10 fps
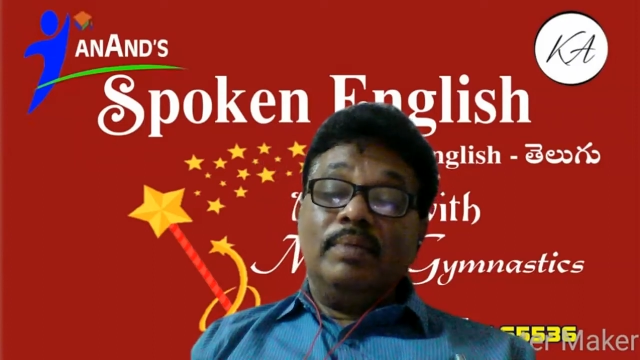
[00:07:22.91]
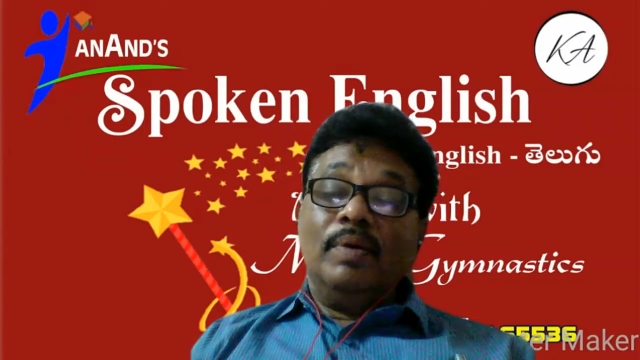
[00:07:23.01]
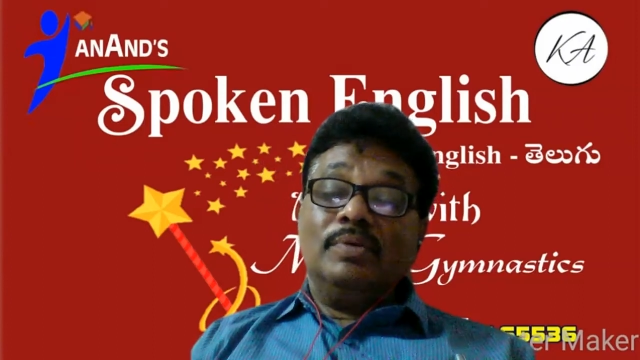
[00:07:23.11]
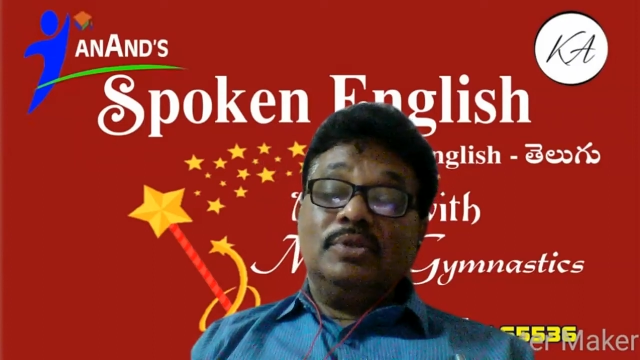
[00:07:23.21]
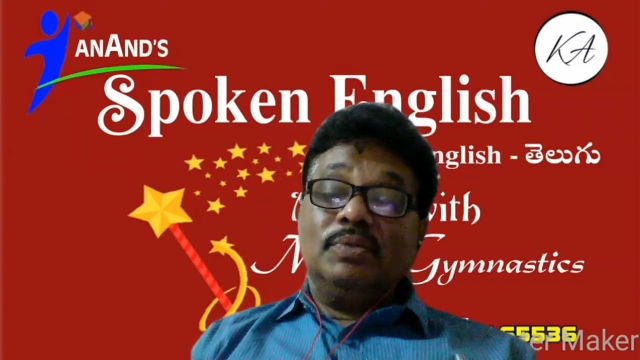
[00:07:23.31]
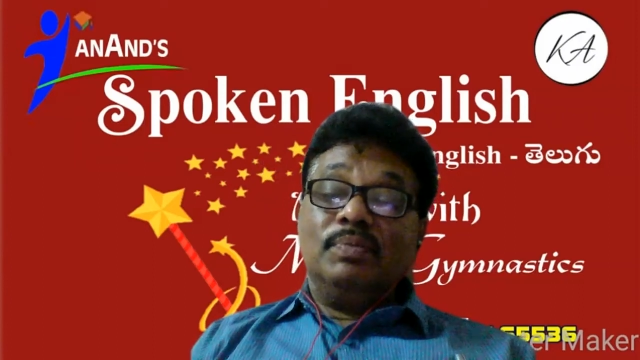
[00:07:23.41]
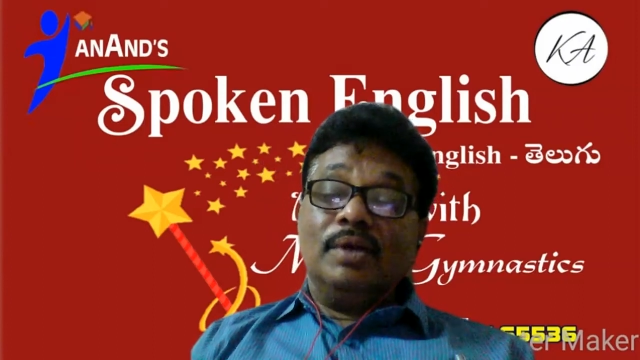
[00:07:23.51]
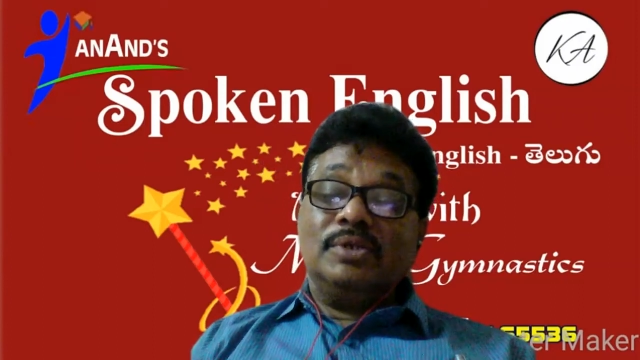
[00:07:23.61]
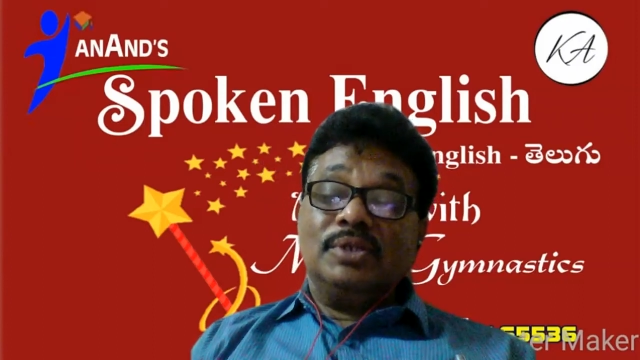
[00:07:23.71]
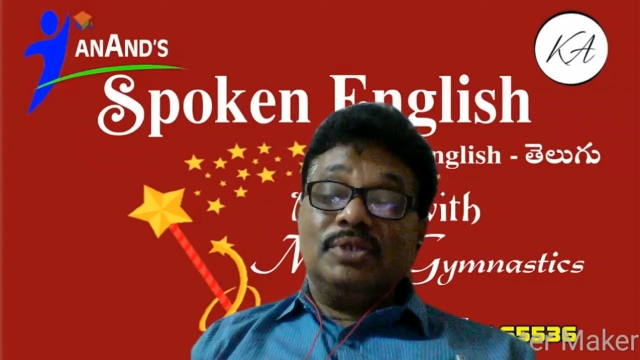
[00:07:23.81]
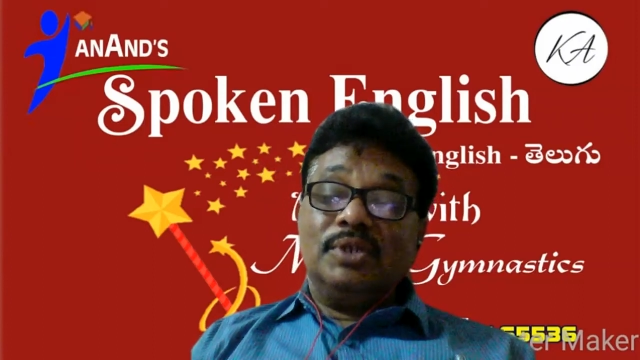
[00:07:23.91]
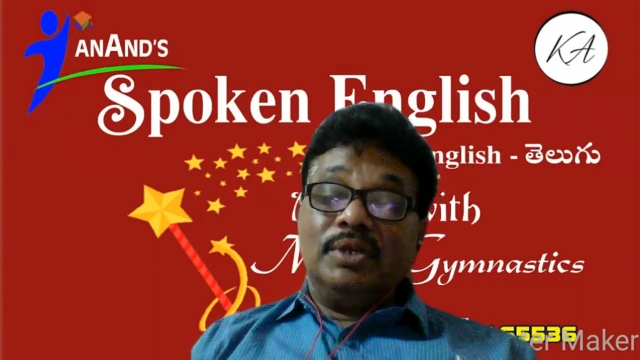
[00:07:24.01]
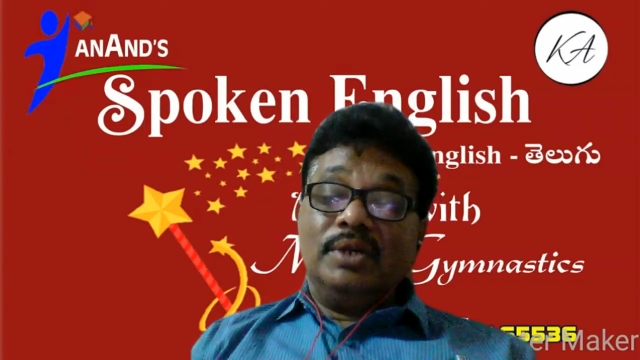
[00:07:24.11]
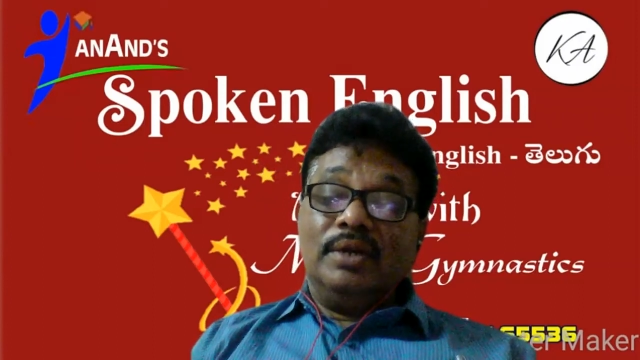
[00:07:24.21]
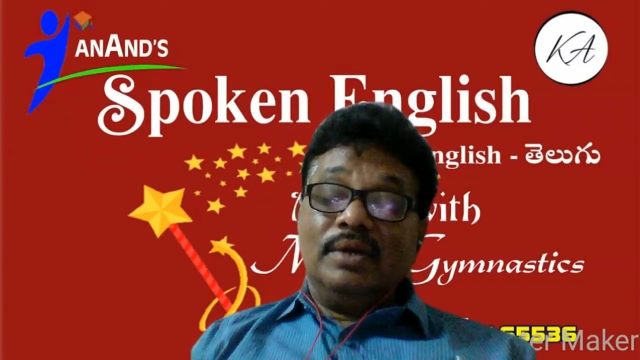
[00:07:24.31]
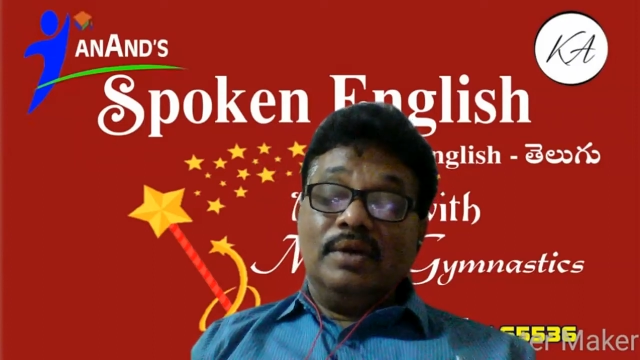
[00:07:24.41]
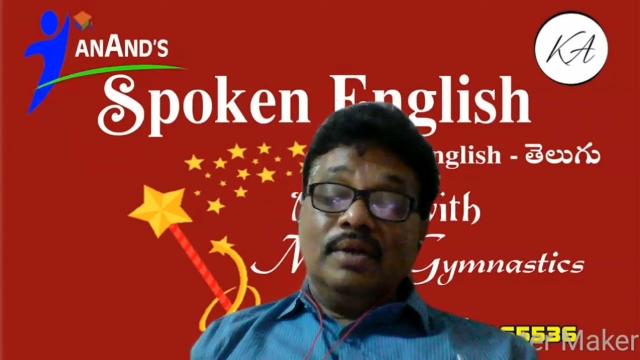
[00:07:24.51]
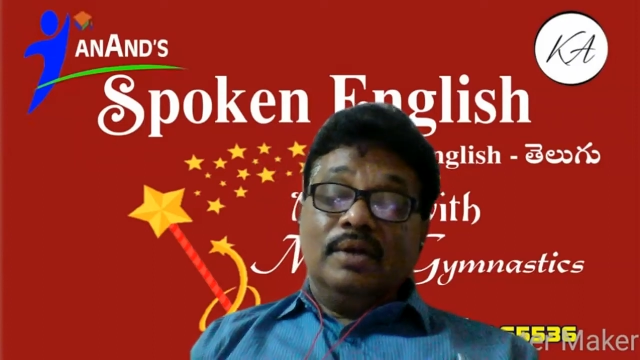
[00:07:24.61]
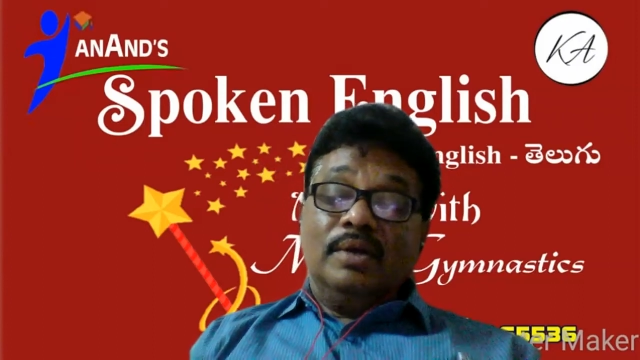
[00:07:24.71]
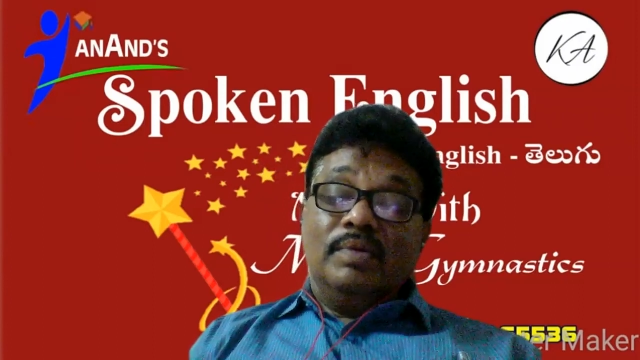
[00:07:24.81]
mouth gymnastics technique,
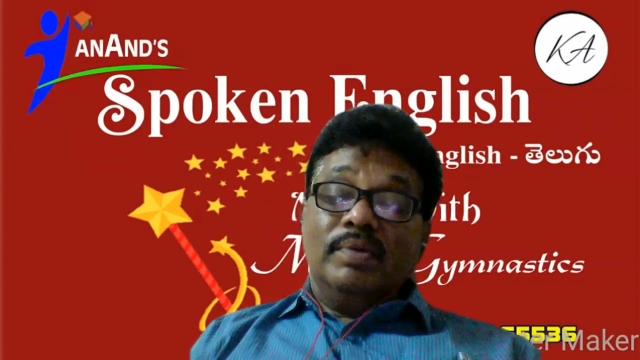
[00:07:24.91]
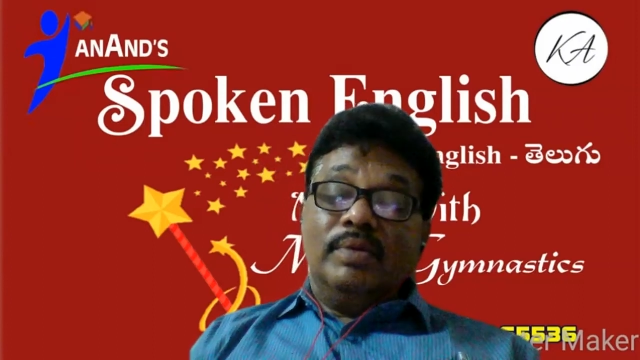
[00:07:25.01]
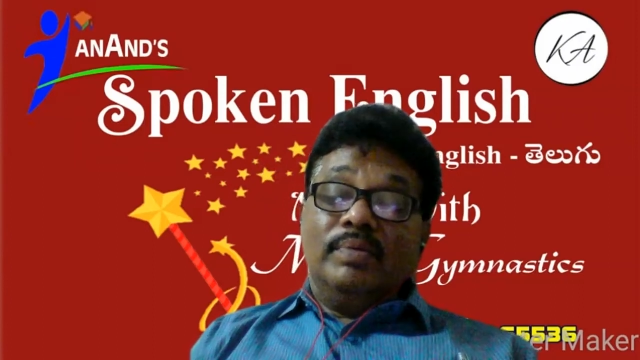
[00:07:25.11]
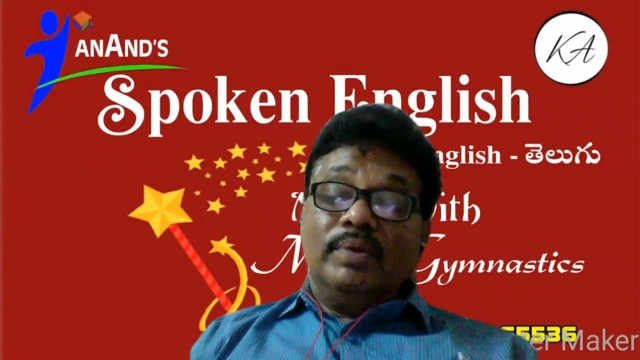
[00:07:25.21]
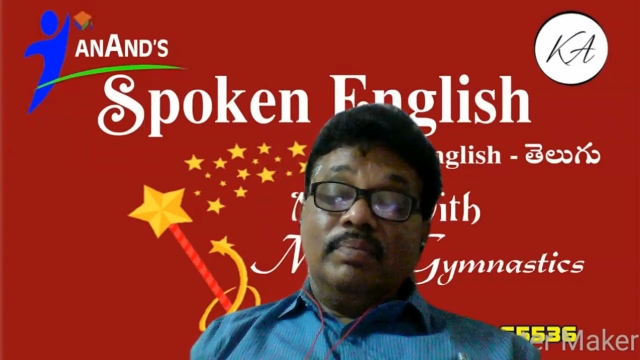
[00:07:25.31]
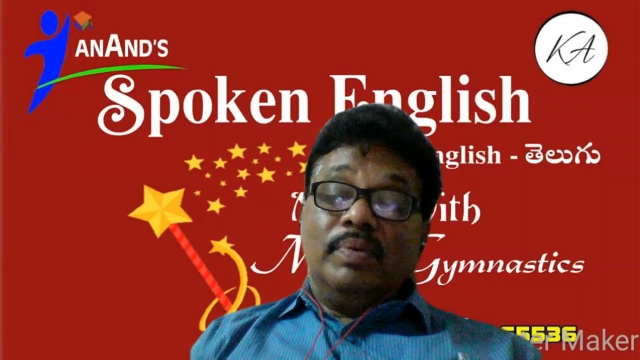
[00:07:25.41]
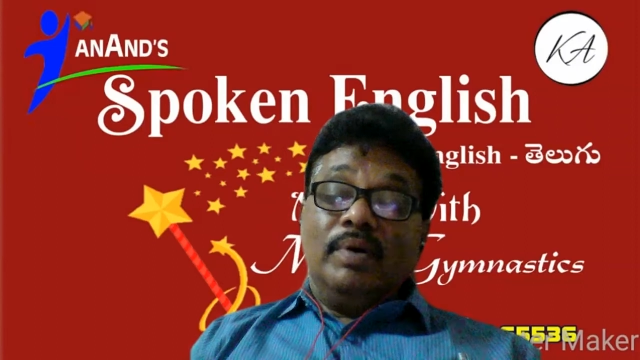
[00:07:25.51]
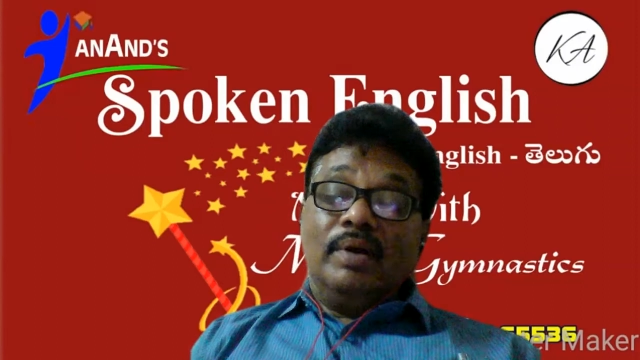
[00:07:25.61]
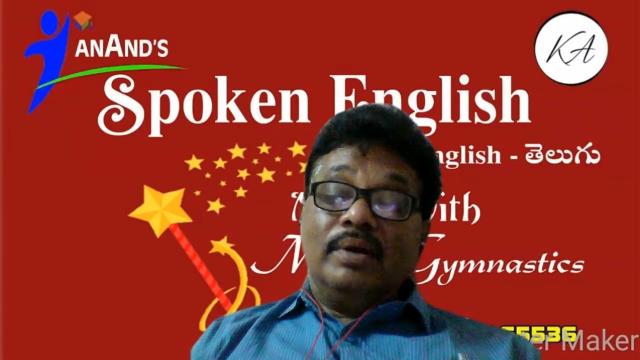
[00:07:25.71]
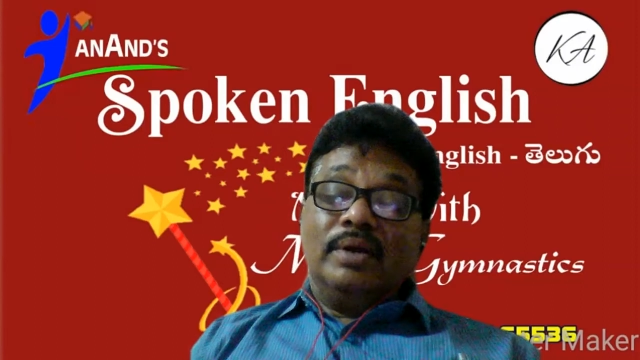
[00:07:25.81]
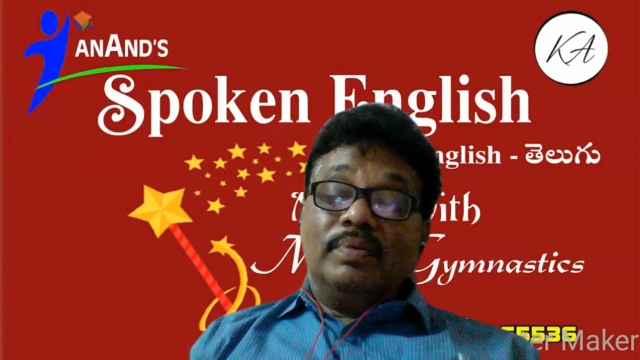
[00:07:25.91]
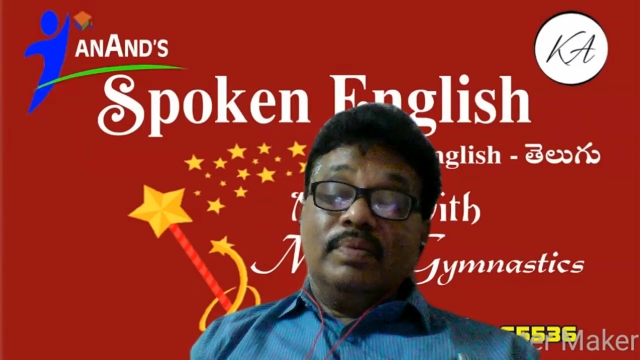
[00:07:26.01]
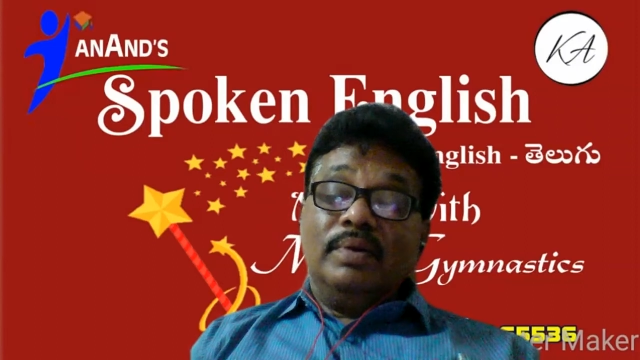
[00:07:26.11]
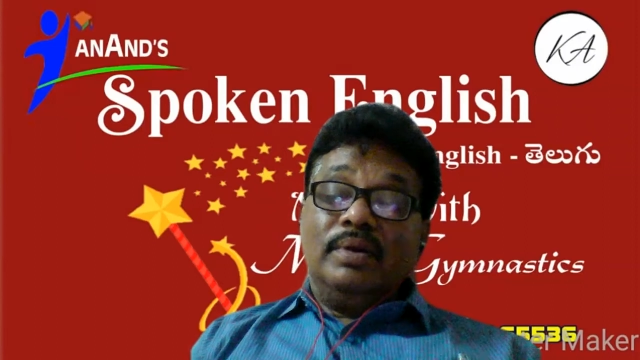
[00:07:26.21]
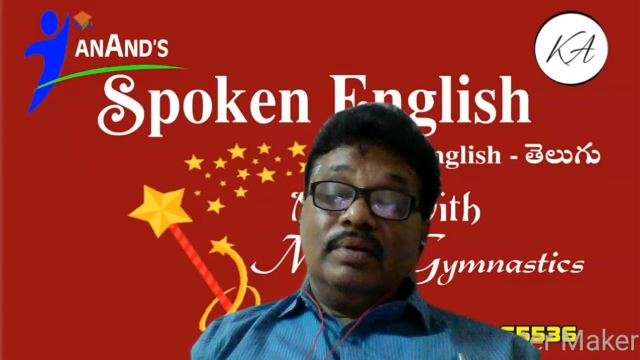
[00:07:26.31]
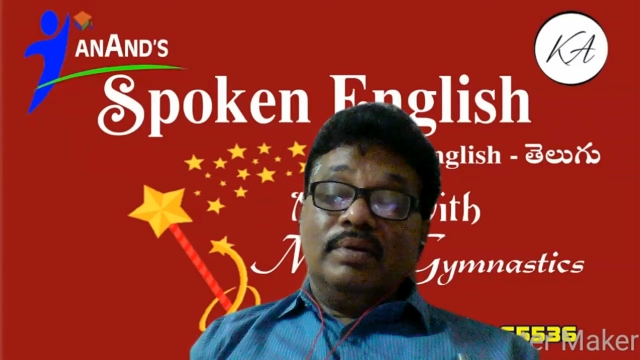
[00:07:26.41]
very, very important one.